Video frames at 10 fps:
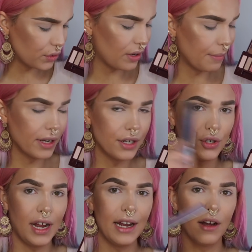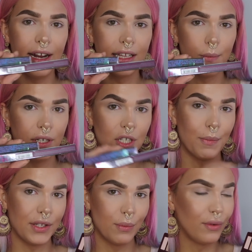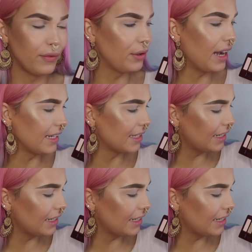So I'm gonna try on as much as possible for you guys